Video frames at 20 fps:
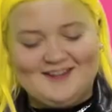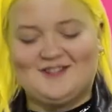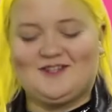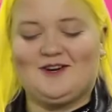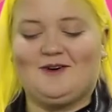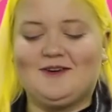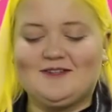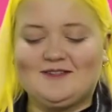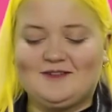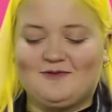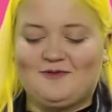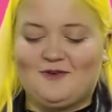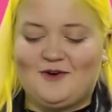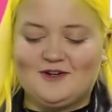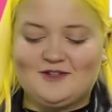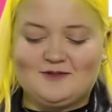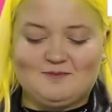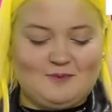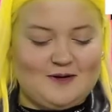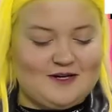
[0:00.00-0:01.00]
Show us the
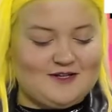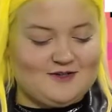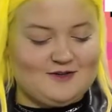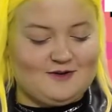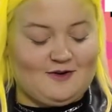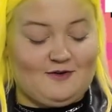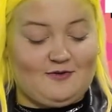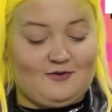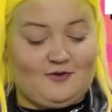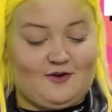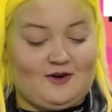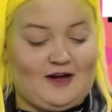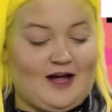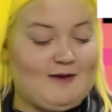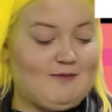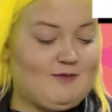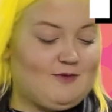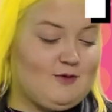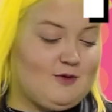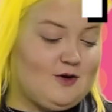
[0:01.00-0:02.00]
first picture of your
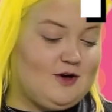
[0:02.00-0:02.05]
camera